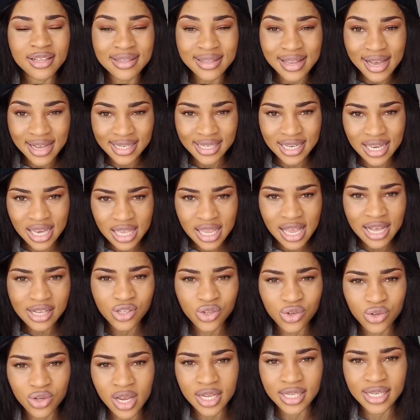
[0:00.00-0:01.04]
dedicated
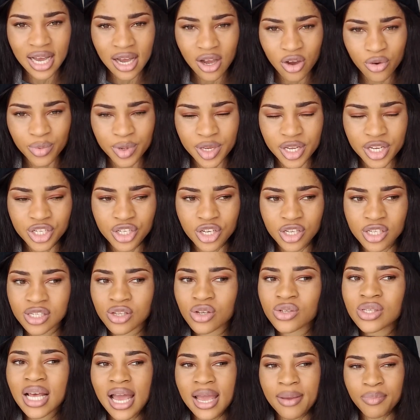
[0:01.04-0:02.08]
student accommodations,
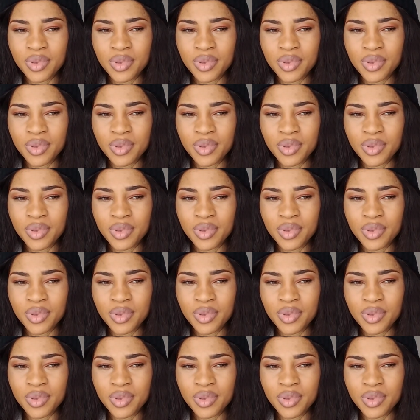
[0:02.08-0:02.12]
those are a